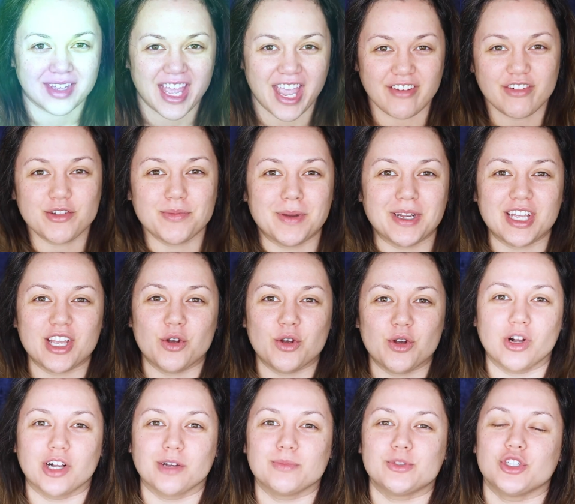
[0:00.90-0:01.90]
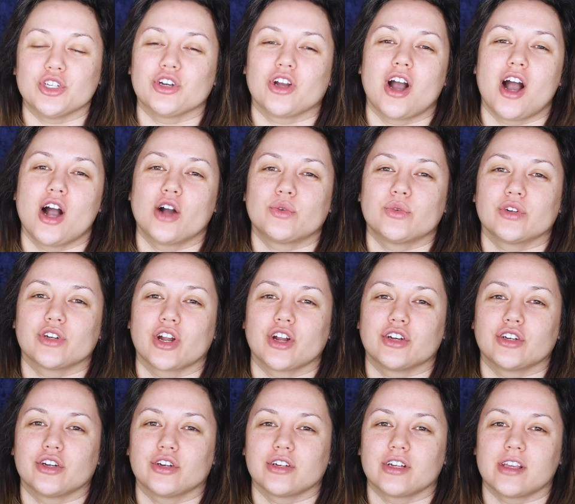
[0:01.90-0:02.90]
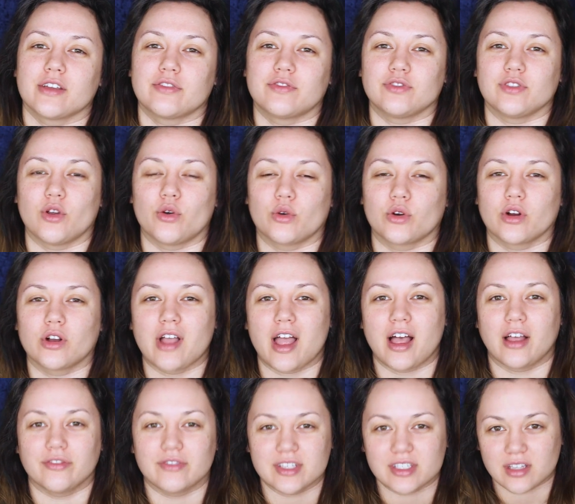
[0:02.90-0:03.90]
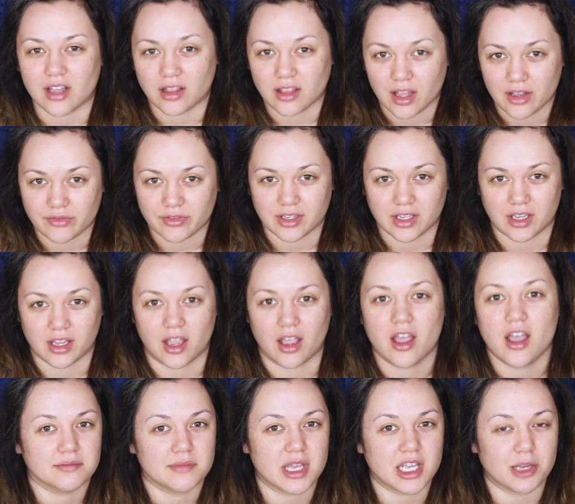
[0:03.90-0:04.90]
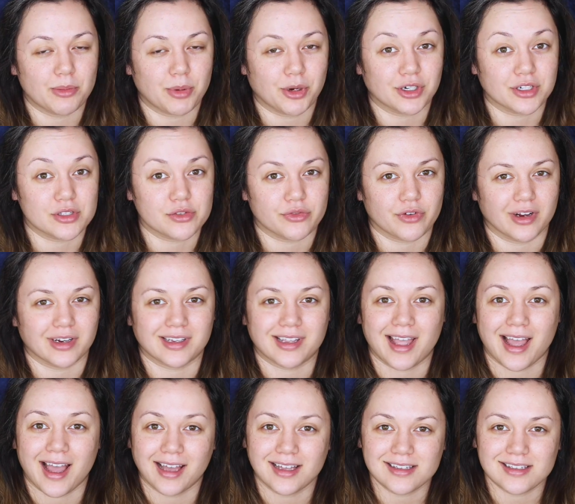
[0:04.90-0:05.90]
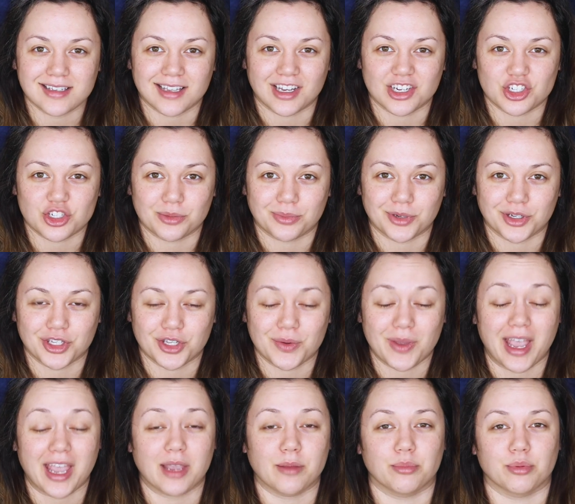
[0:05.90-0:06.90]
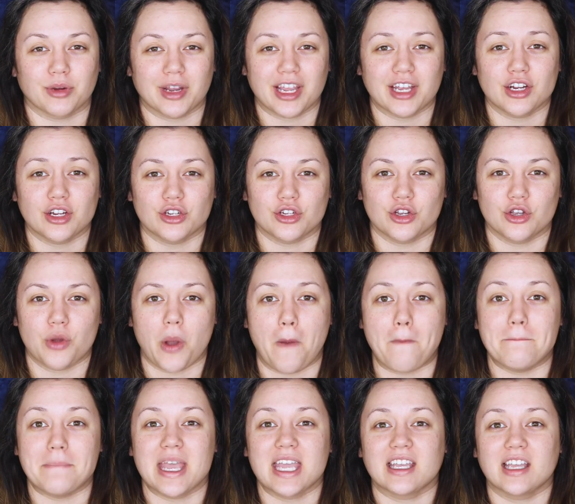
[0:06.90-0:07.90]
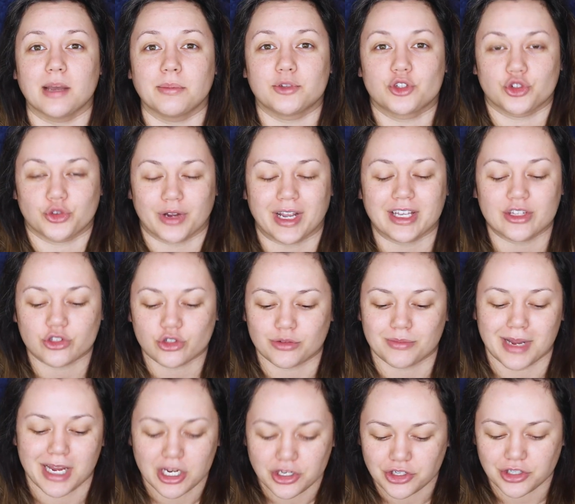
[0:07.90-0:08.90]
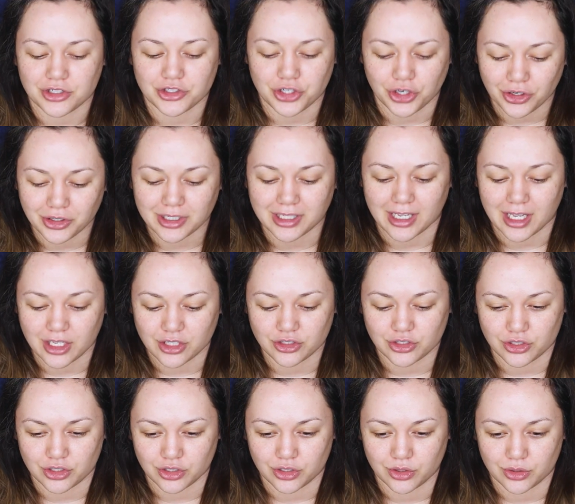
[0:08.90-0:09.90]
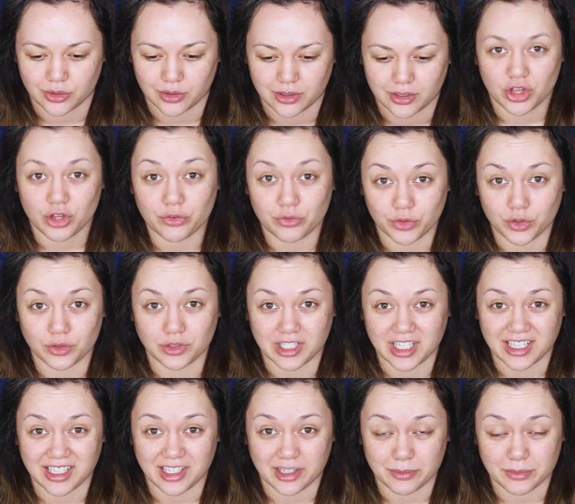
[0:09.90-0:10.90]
Hey everybody, and welcome to your awkward, nerdy, floral, Elvis-loving makeup artist friend Kat Sketch to bring you a brand new makeup transformation turning into the food king